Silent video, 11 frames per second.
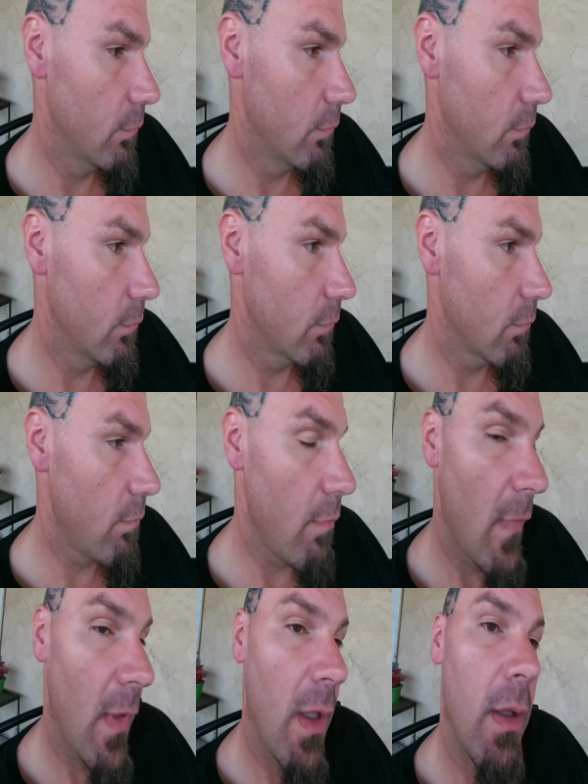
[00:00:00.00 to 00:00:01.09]
anything
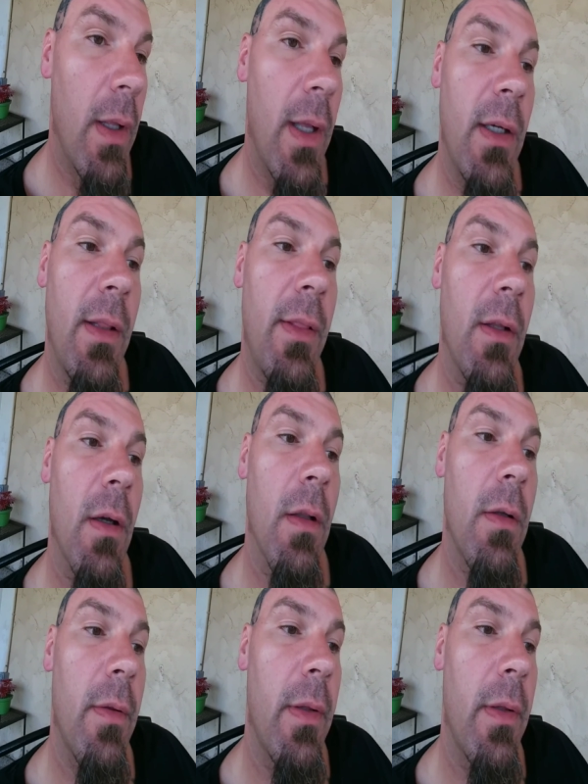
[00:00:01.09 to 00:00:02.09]
other than our